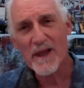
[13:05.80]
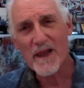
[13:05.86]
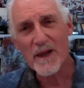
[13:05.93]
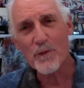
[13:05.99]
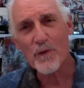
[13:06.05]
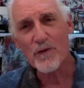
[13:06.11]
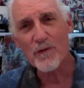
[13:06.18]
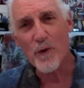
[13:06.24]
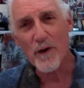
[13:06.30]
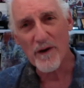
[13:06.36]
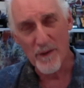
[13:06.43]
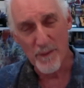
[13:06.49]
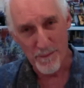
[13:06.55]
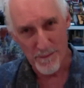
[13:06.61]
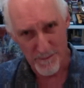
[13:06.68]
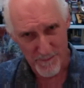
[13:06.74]
Weakland was one
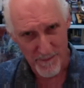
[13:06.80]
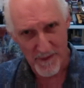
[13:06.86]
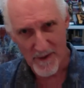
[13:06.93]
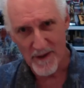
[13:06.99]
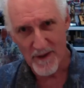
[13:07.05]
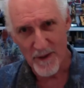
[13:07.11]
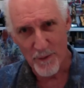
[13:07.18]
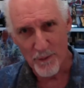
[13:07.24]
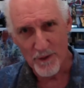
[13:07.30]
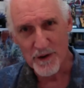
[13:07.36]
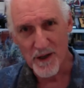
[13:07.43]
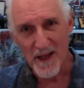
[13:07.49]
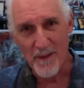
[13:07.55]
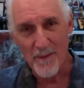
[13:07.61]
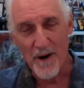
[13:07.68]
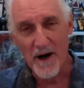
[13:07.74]
of the, in the
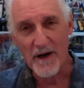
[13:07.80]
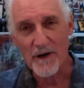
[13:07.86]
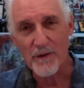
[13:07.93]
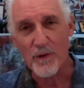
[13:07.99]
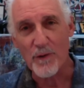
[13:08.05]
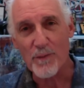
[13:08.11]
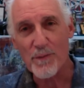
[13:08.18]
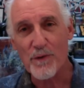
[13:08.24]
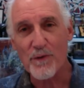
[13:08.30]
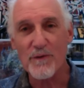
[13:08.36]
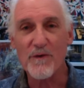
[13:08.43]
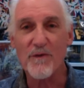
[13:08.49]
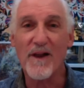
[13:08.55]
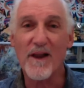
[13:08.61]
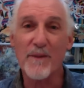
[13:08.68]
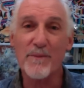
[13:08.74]
original MRI group, who
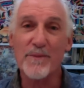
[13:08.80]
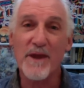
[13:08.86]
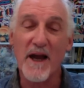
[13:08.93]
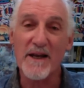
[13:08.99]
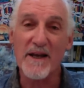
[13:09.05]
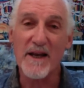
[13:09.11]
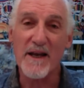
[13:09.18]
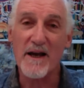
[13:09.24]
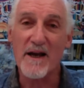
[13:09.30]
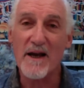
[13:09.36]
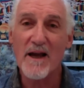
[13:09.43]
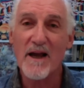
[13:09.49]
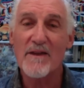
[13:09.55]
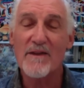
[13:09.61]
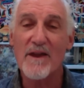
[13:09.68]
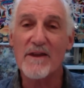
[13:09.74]
developed the
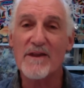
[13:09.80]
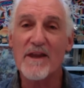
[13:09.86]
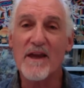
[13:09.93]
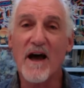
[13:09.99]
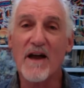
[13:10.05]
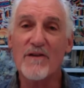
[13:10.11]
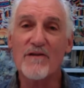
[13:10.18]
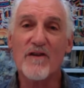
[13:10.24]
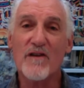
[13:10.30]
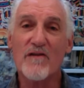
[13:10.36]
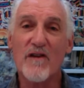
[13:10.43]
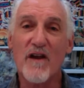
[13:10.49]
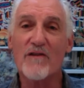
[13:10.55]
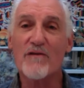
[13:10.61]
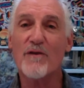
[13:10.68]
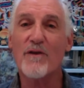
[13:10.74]
idea that the
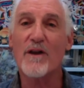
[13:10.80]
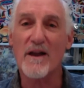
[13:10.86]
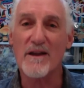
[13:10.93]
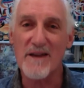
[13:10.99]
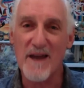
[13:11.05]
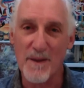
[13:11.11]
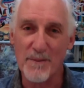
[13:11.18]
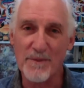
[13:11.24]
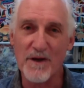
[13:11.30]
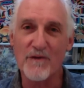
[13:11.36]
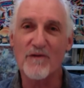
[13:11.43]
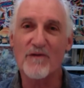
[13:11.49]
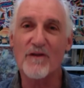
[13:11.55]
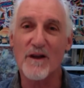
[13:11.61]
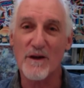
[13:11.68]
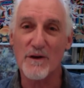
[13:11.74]
unsuccessful
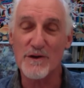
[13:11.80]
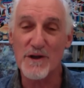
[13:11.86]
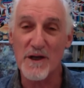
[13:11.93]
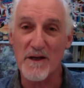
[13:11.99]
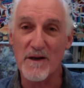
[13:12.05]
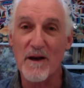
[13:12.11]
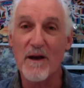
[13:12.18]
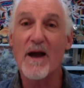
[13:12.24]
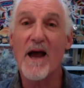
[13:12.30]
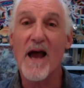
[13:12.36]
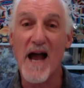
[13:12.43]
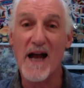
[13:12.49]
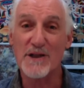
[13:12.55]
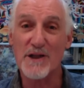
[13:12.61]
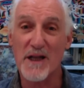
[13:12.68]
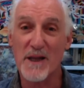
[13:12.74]
attempted solution
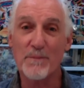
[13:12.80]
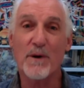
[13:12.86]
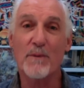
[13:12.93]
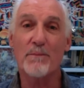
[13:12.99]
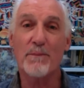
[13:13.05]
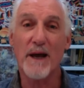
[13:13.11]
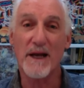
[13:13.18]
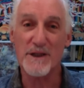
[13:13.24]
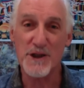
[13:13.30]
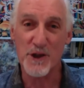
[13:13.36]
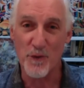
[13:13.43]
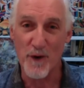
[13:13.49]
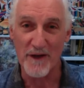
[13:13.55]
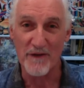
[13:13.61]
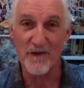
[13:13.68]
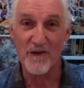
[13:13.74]
actually
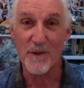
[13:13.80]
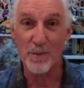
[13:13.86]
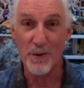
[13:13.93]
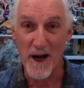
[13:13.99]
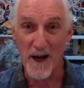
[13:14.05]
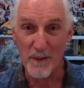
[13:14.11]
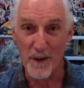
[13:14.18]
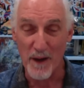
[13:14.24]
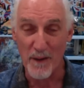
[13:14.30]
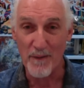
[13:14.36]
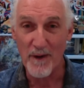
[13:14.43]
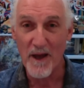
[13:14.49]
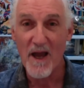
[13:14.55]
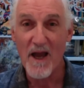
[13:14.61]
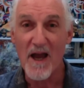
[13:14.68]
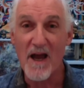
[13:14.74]
perpetuates the problem.
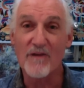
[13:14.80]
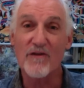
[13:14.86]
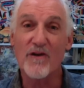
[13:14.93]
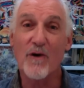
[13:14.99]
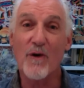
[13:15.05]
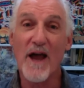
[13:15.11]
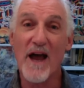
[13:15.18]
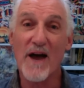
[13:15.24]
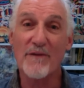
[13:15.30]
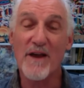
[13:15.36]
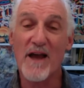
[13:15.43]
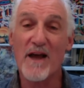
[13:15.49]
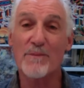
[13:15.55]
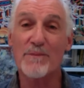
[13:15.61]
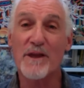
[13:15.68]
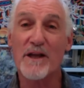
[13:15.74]
And so we have
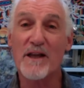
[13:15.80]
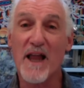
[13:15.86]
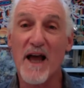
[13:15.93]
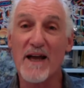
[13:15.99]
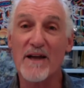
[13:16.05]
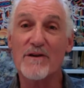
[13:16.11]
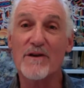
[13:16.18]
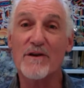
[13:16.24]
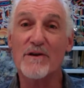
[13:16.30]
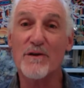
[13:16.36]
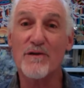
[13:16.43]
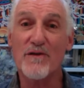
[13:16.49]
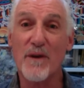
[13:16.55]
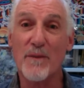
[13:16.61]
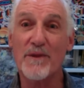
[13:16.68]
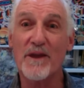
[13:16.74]
to help the client to
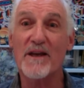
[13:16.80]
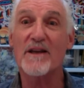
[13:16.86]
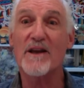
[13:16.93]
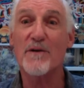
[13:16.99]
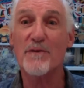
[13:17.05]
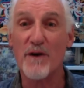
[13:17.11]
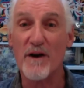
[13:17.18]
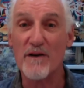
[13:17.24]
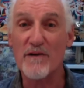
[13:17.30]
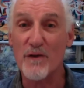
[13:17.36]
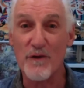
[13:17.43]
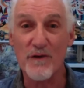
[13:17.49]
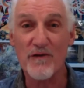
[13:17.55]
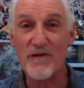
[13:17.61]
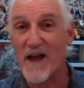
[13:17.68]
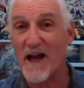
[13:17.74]
do something different
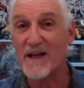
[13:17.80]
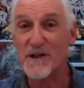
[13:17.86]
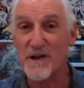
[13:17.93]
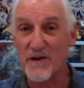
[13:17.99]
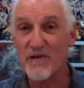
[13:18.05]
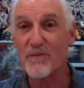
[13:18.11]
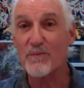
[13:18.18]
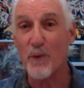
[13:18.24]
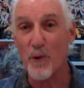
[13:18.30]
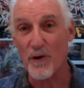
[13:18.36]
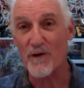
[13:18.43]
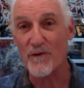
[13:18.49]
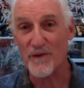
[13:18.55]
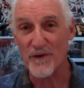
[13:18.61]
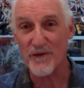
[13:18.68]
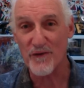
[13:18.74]
so it's not just
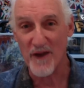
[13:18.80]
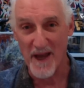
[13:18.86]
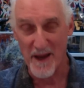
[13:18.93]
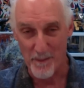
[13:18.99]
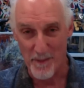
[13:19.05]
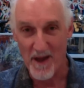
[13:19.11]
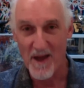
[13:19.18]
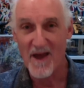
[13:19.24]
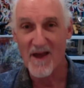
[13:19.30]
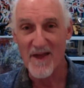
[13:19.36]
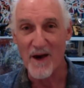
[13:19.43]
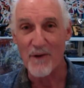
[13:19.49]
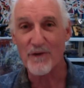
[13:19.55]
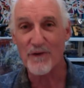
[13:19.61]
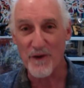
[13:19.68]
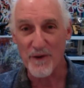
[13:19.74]
more of the same.
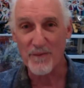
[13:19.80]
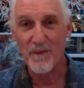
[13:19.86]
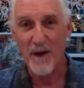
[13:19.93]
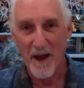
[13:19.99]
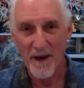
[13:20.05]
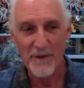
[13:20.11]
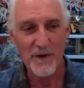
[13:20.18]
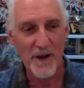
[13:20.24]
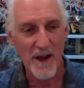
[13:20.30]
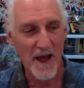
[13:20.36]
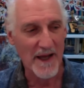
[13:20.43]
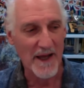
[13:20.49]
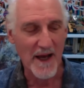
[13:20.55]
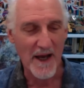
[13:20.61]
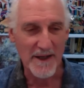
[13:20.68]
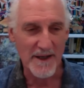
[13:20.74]
That was their
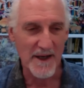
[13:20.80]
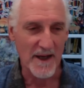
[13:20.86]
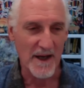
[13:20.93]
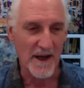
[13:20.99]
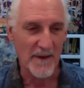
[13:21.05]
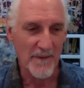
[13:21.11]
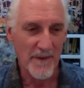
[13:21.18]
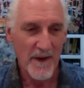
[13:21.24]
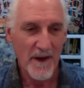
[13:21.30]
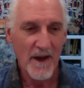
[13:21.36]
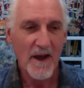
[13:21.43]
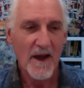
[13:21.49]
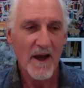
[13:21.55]
underlying idea.